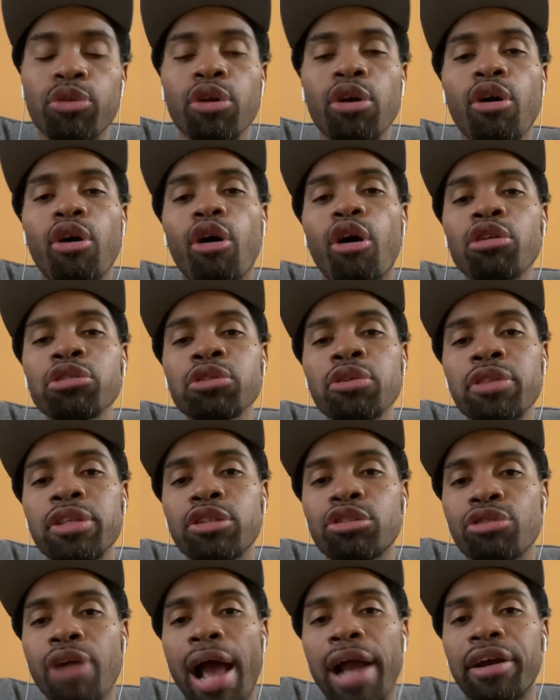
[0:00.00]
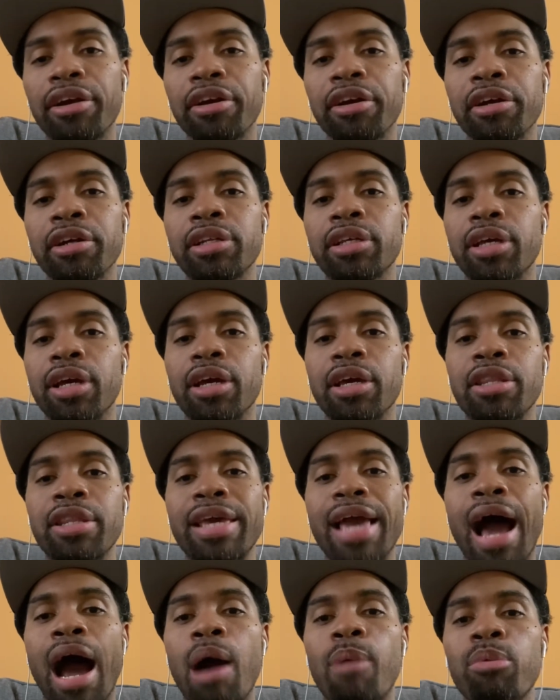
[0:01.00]
Also, the track earlier in
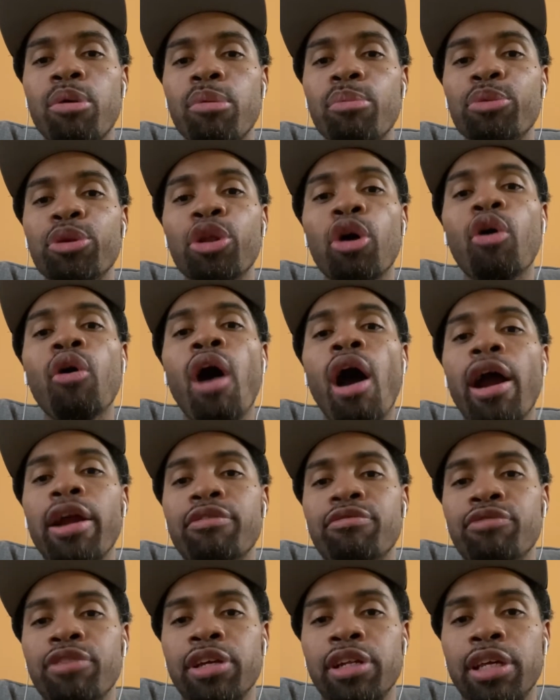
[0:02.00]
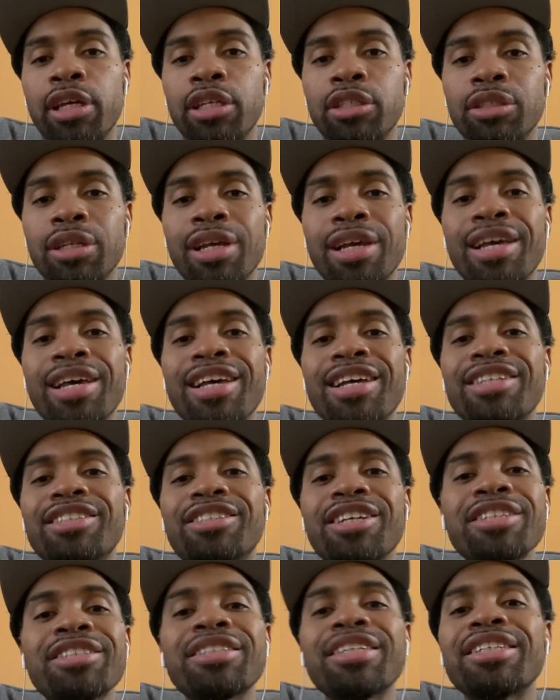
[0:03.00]
the album, No Hard Feelings,
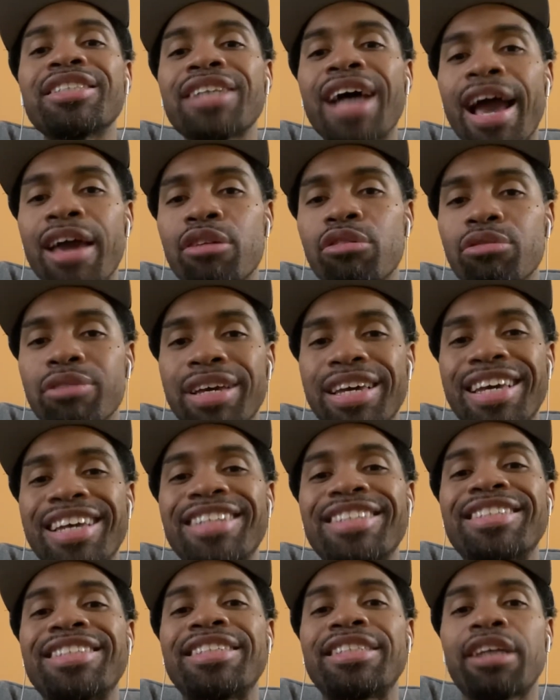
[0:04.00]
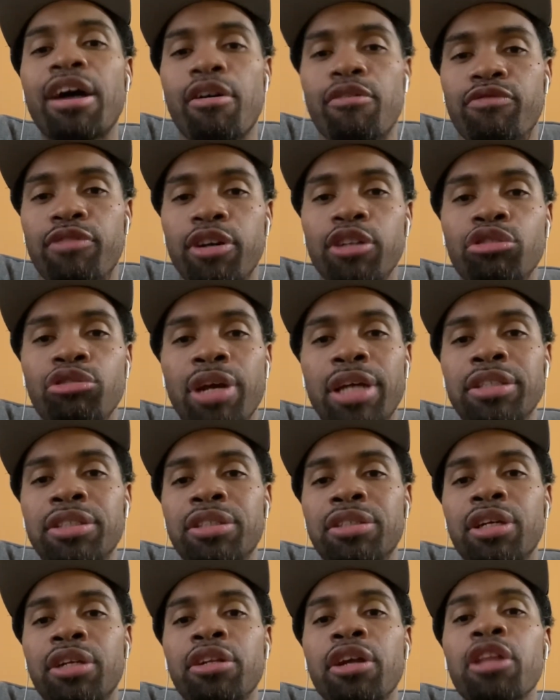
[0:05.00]
just the title itself
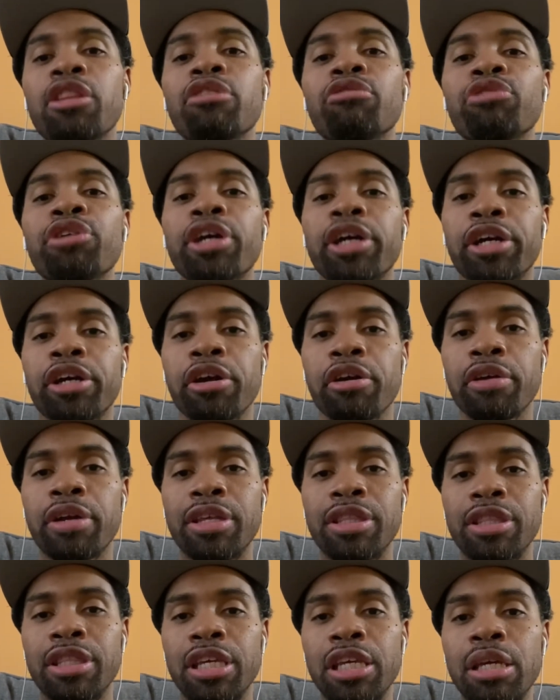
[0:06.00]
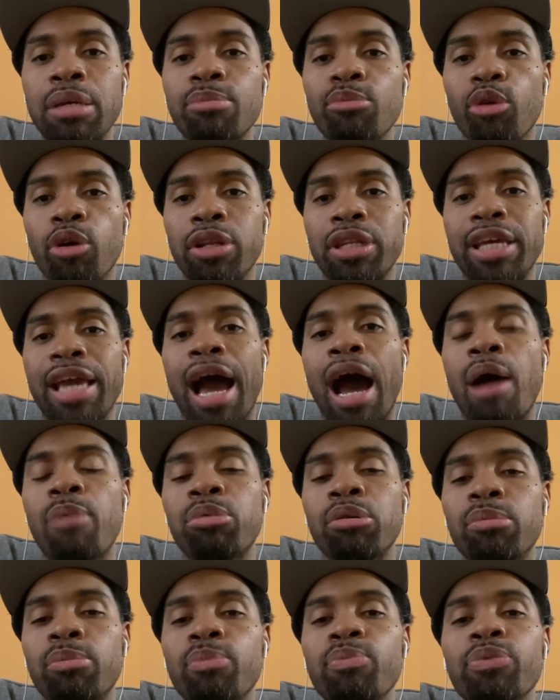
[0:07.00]
addresses another reoccurring theme on the
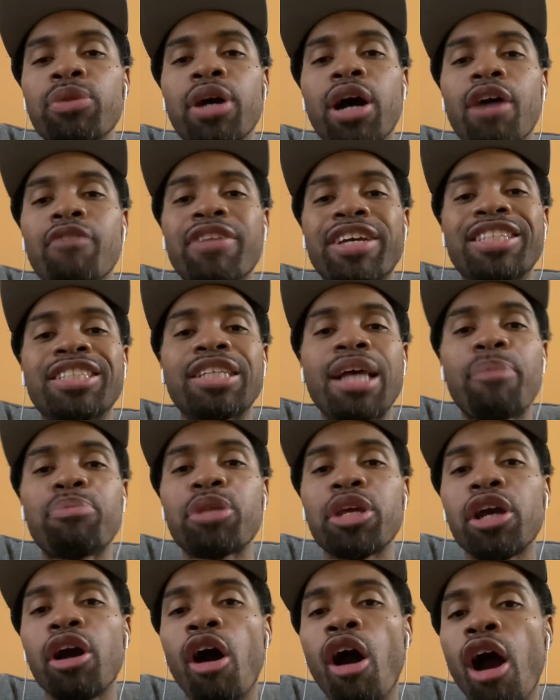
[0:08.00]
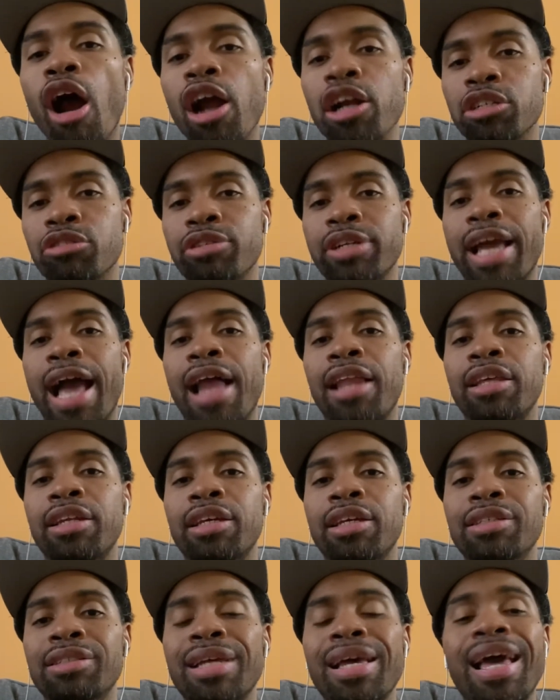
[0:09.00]
album of accepting harsh
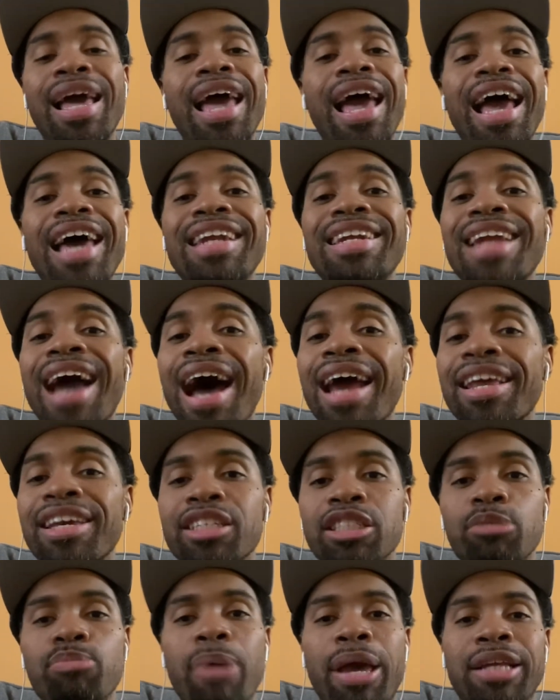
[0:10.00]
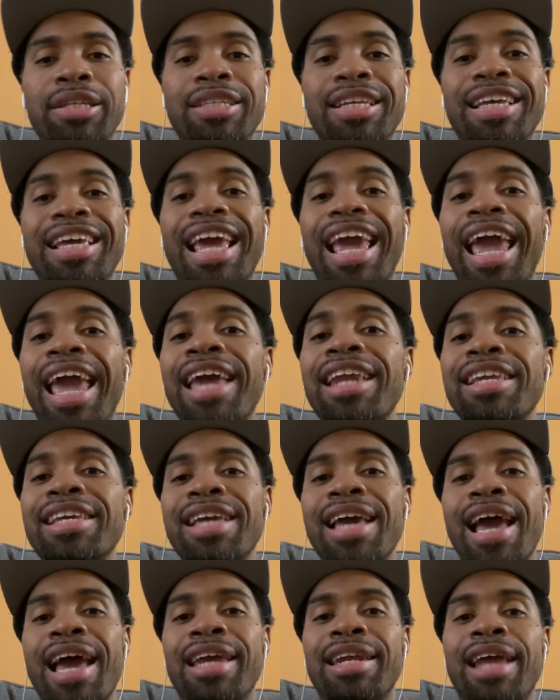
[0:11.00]
realities and not expecting any
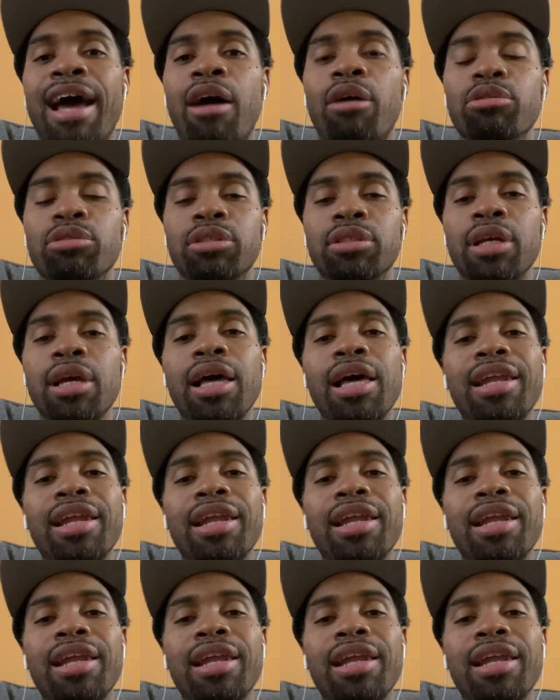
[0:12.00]
handouts.